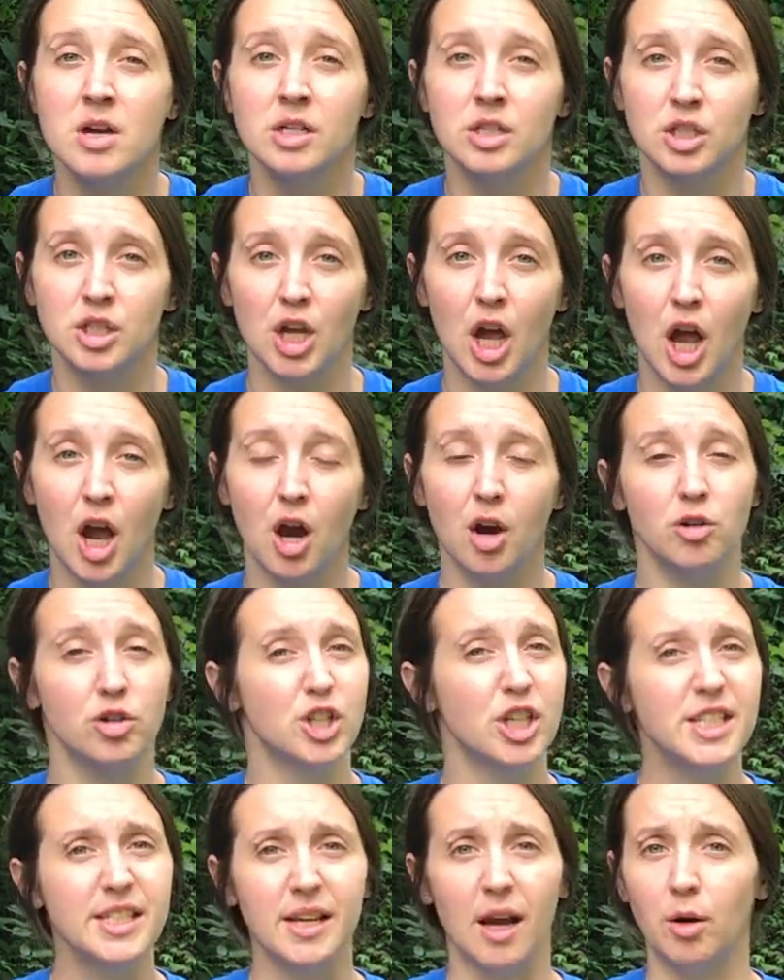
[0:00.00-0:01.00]
So
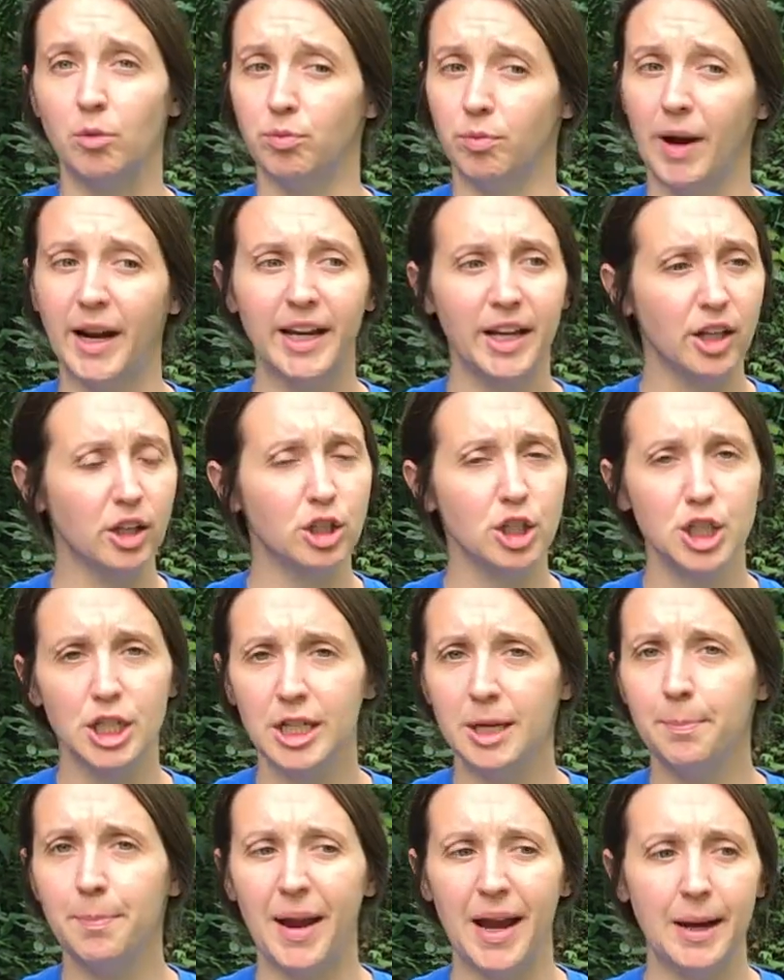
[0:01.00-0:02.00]
just a regular
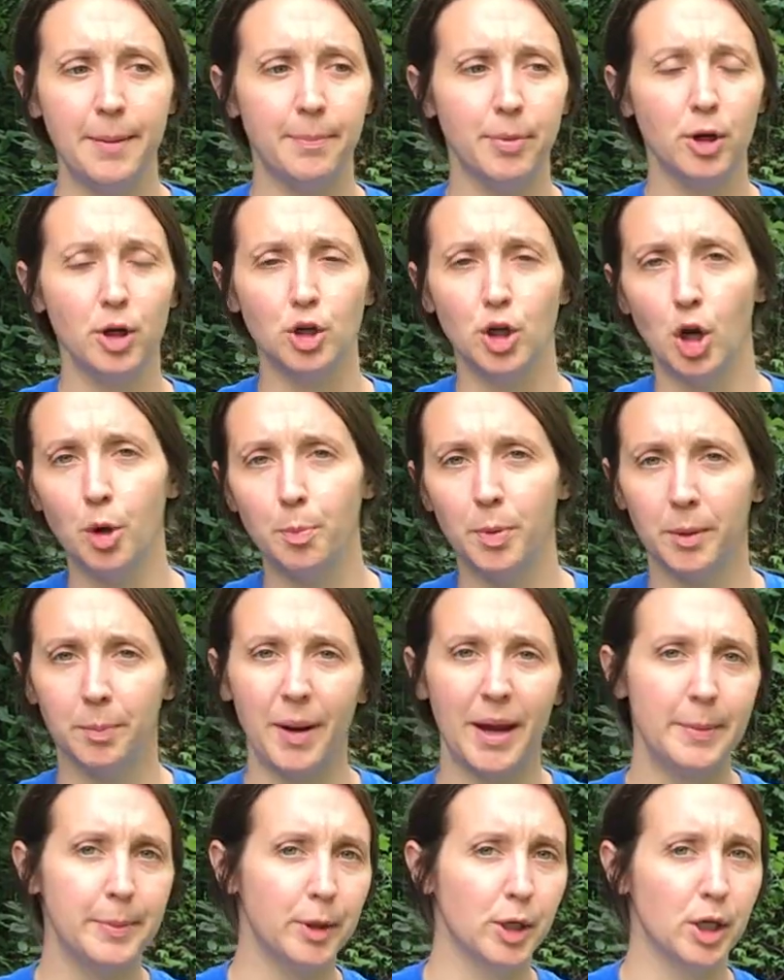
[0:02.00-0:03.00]
sheet of paper, notebook
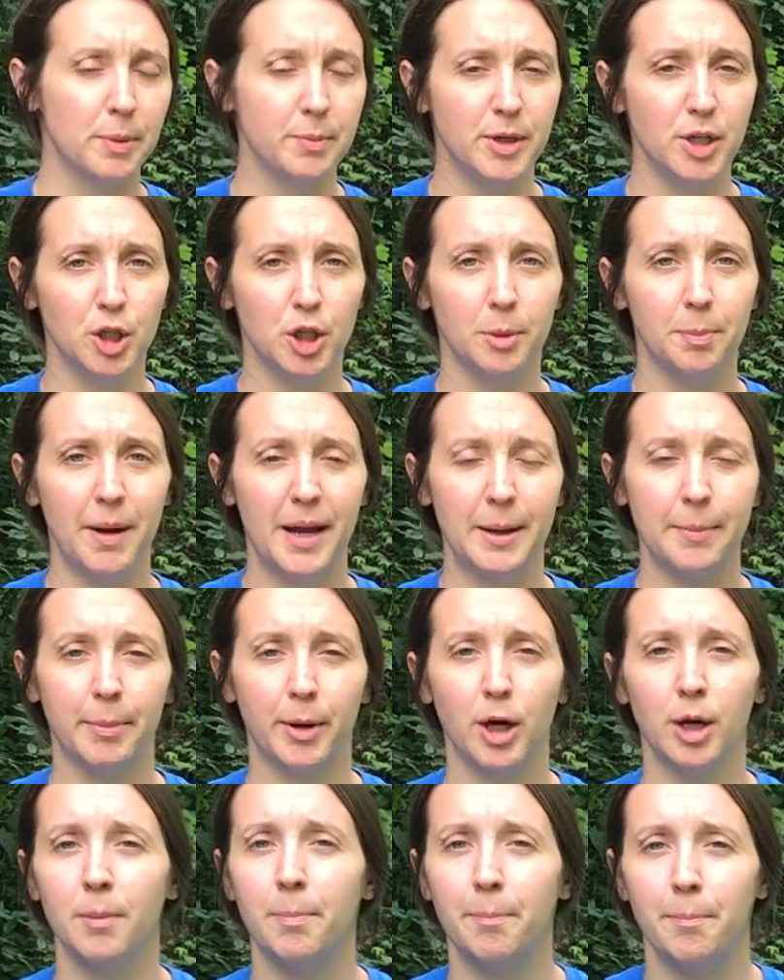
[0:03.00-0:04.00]
paper, computer
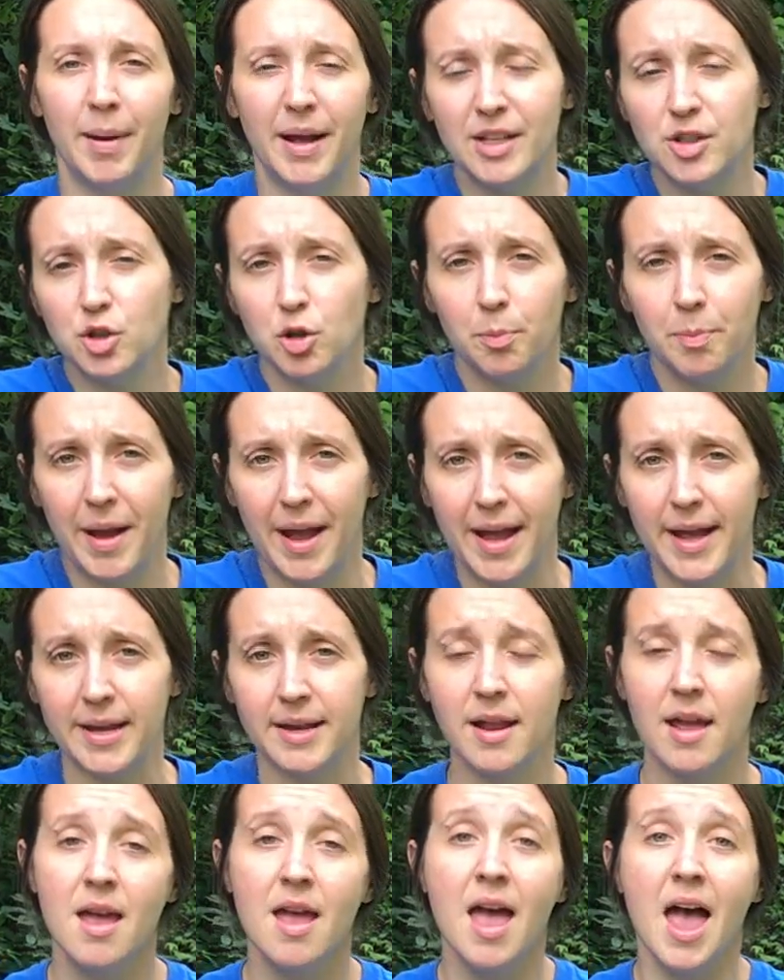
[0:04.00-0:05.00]
paper, pencil, pen,